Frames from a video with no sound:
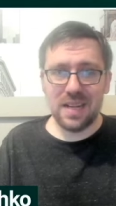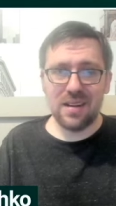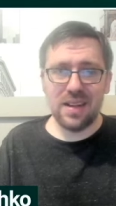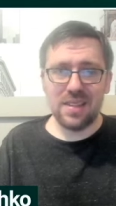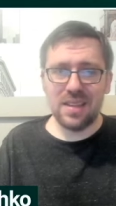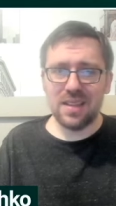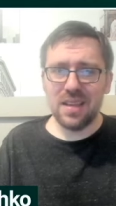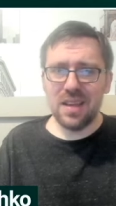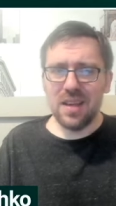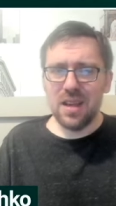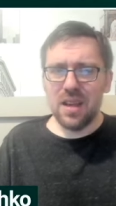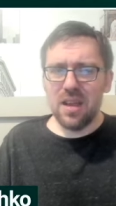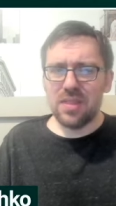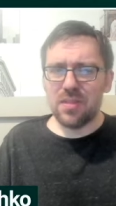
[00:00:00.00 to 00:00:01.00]
And I think
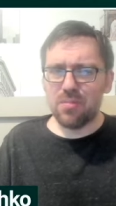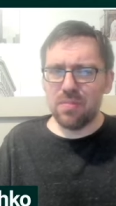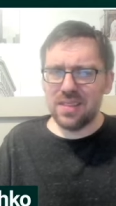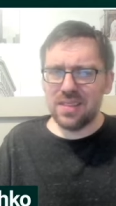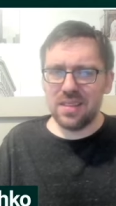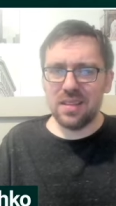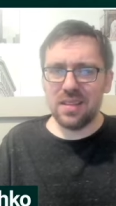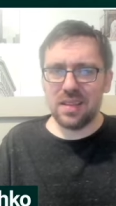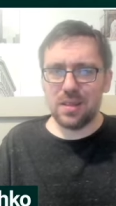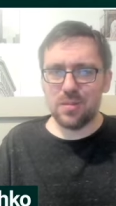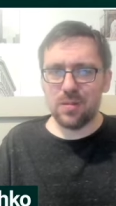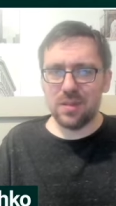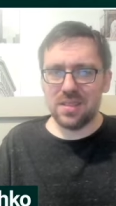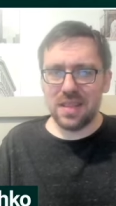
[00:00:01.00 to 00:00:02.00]
the reason that like this
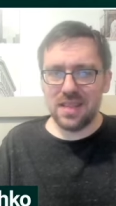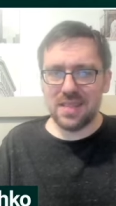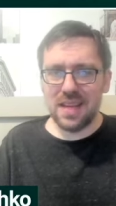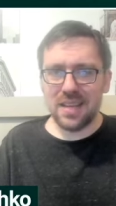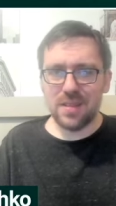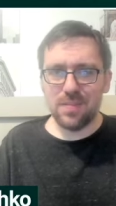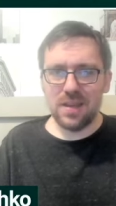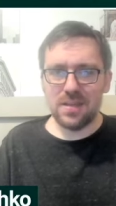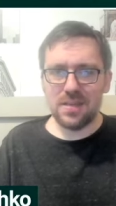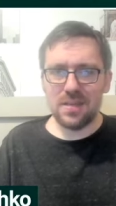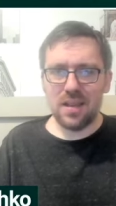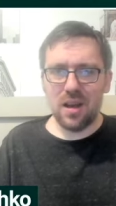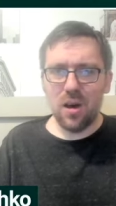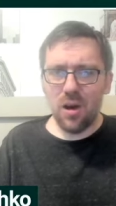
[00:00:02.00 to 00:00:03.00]
really stands out to me is
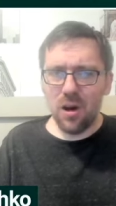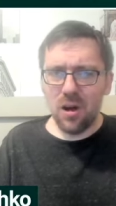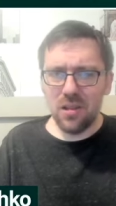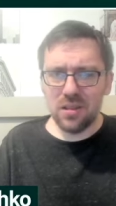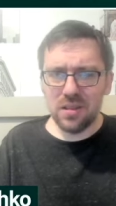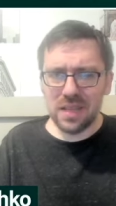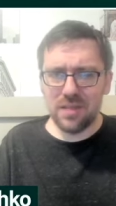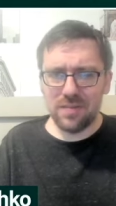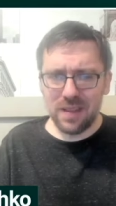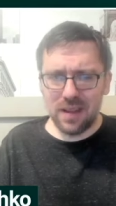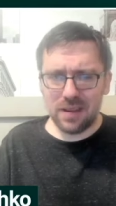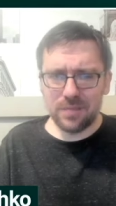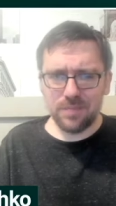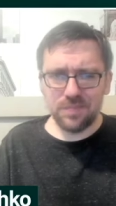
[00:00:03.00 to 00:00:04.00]
Hall
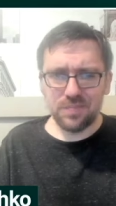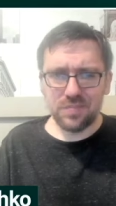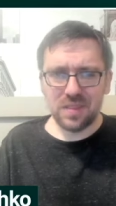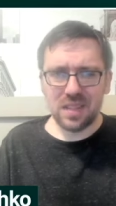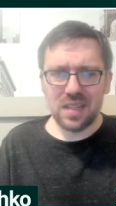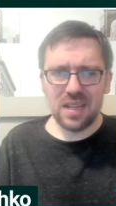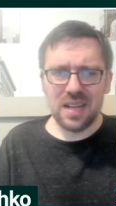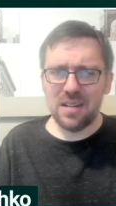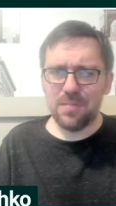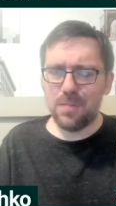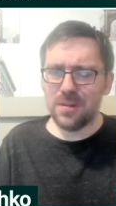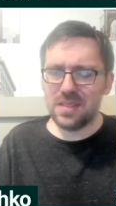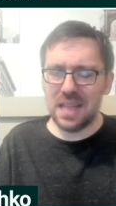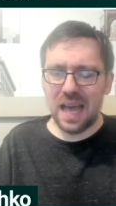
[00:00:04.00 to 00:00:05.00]
leaving kind of
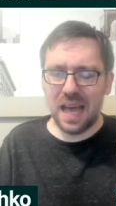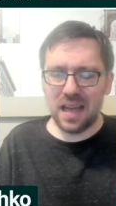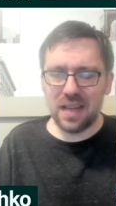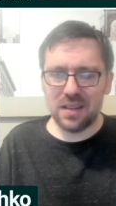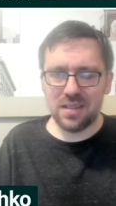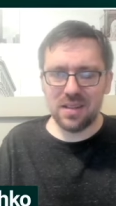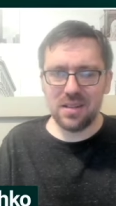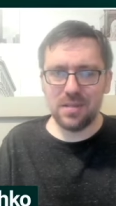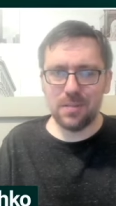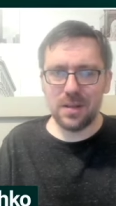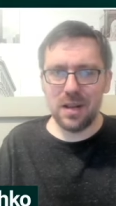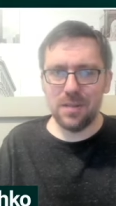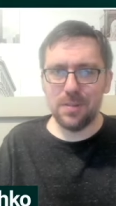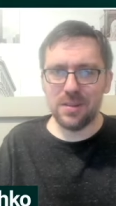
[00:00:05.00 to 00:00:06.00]
puts the kind of
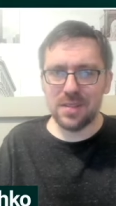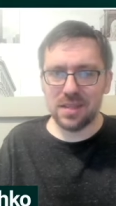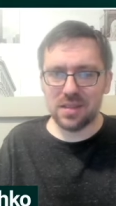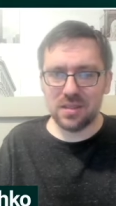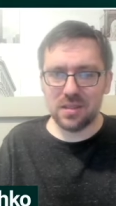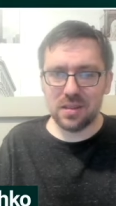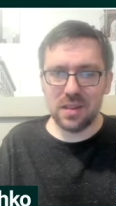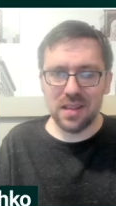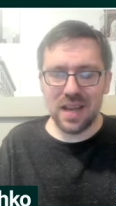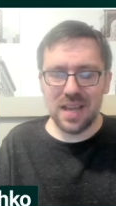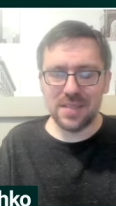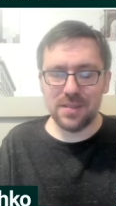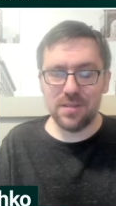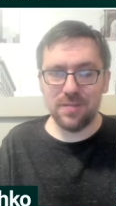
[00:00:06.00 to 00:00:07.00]
kind of puts the, the
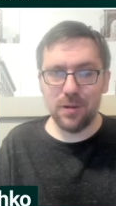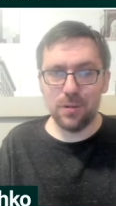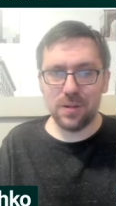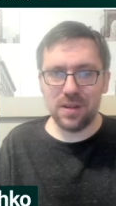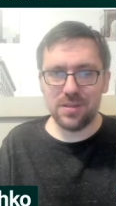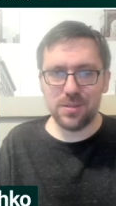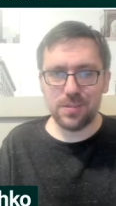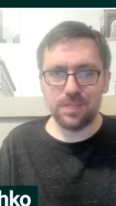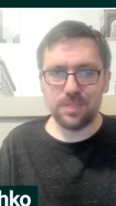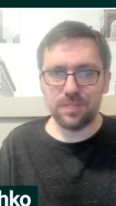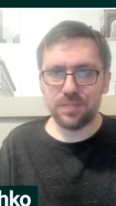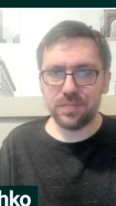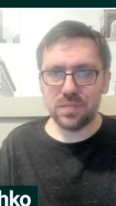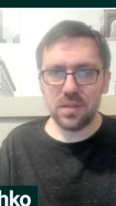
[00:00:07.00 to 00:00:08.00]
class into focus.
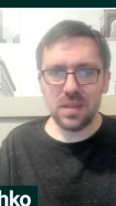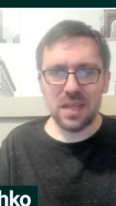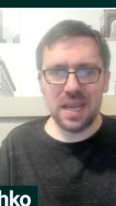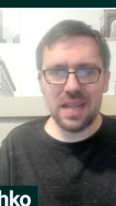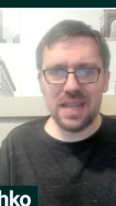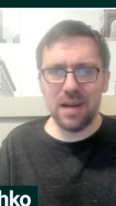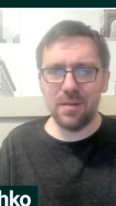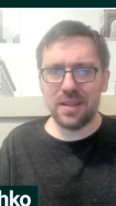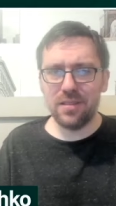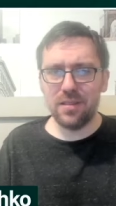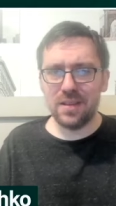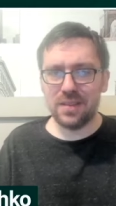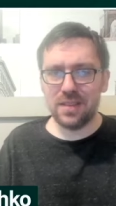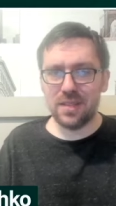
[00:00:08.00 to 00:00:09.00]
And now we can
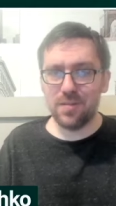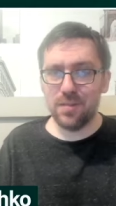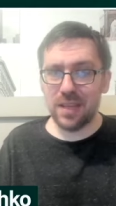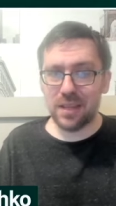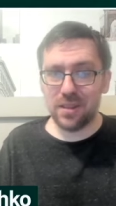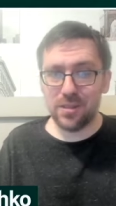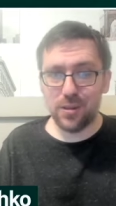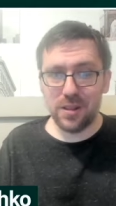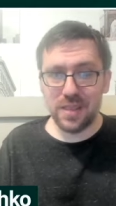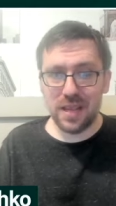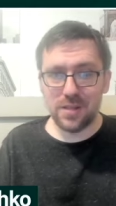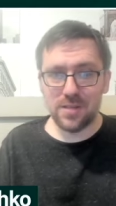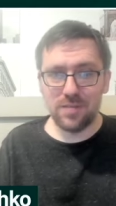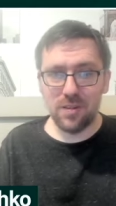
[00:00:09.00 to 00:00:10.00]
look at this from like a
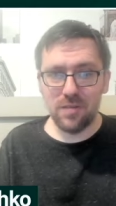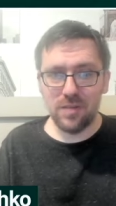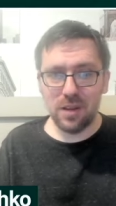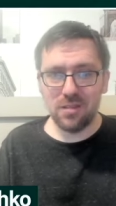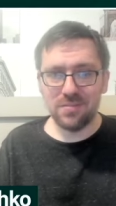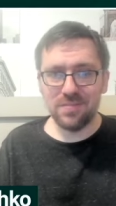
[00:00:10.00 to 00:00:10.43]
30,000 foot view.